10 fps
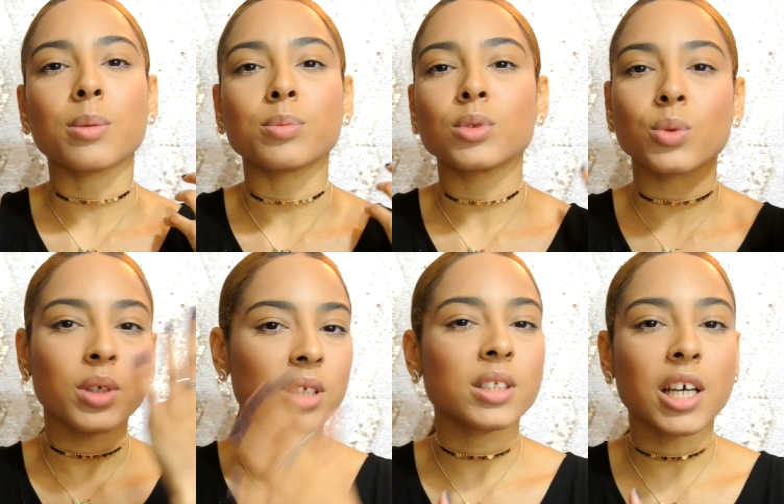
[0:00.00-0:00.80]
I'm doing
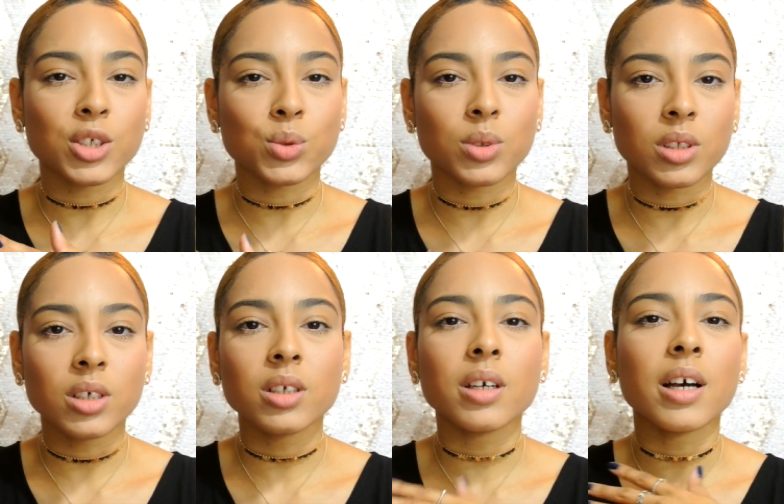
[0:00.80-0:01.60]
this casual
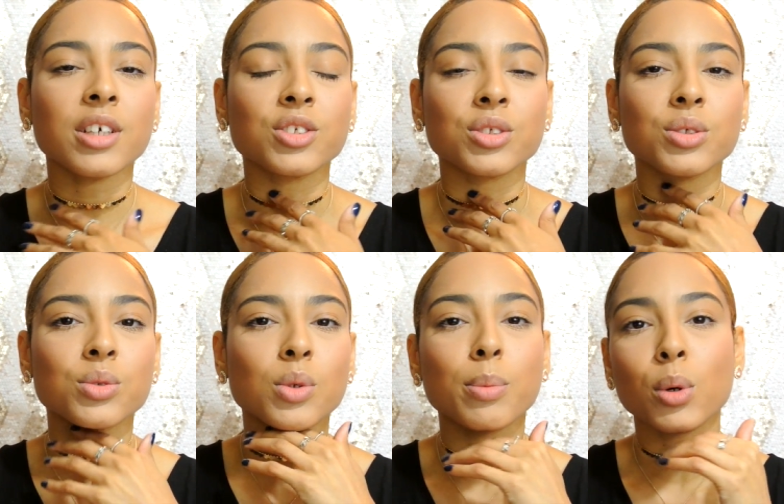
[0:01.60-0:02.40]
look, I just
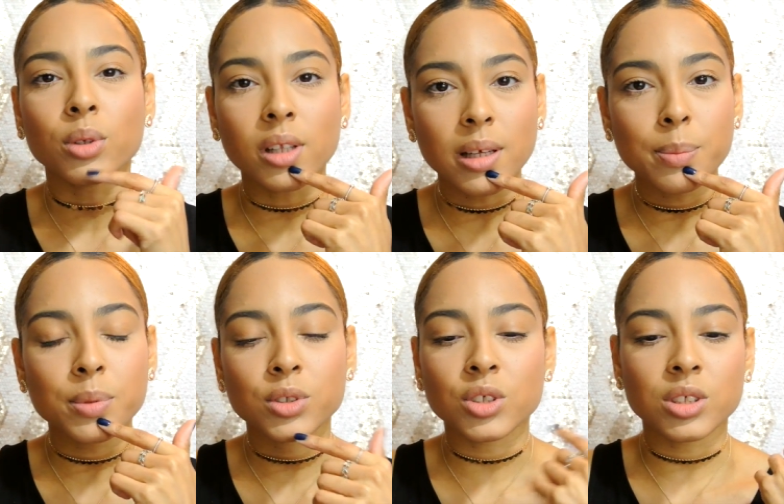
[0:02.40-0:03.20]
do a bold lip
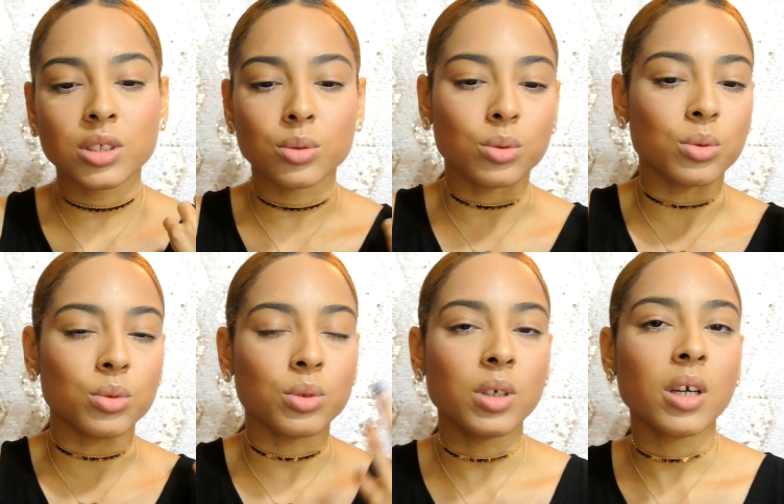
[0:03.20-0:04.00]
just to